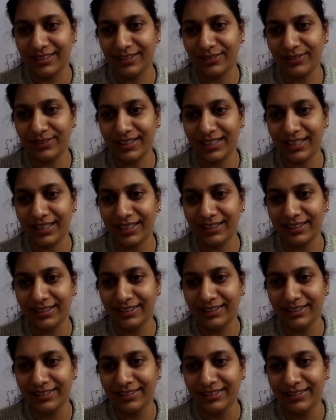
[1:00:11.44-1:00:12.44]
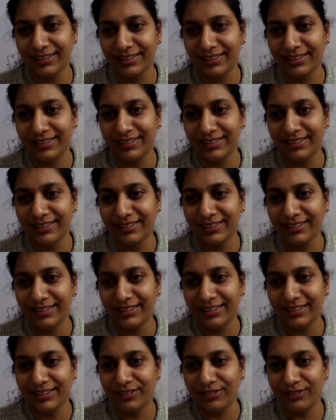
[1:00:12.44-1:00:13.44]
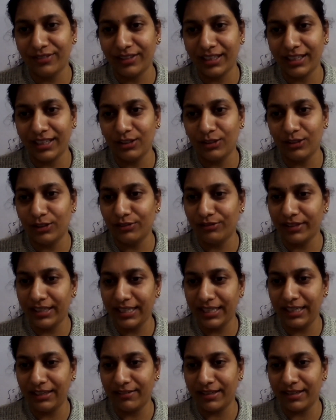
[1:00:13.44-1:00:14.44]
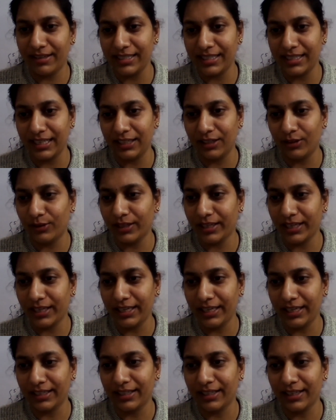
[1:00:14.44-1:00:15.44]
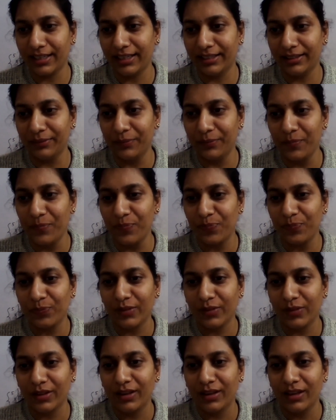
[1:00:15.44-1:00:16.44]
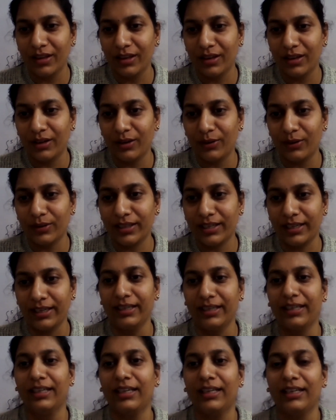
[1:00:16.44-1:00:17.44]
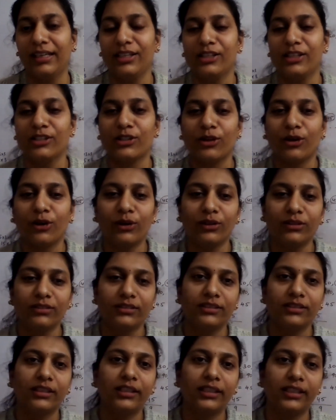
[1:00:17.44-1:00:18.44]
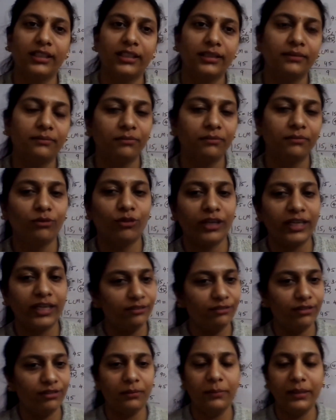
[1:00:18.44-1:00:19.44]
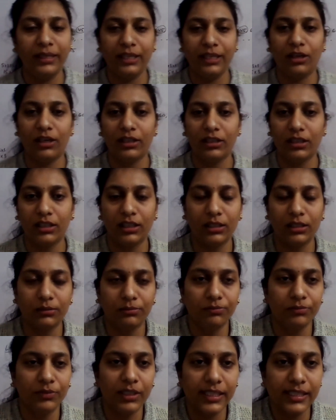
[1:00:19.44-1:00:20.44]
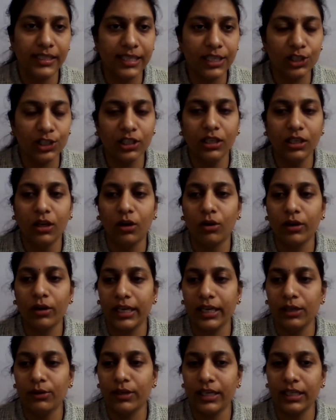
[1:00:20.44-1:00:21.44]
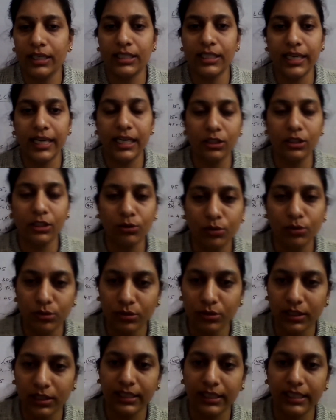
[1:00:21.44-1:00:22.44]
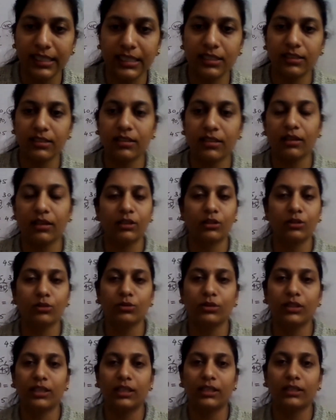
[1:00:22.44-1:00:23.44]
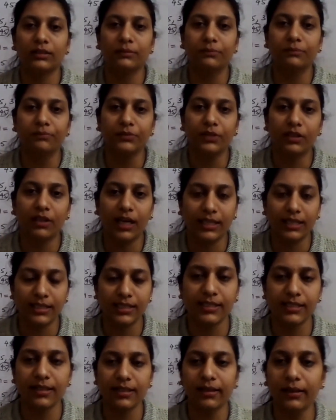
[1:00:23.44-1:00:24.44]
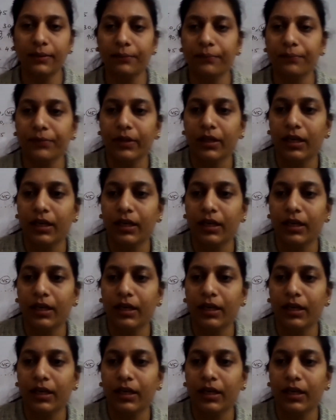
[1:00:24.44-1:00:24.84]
Okay, very good, very interesting. Okay, Kayan. Okay, so whatever be your decision, okay, you can tell to the teacher, to the Rajan sir.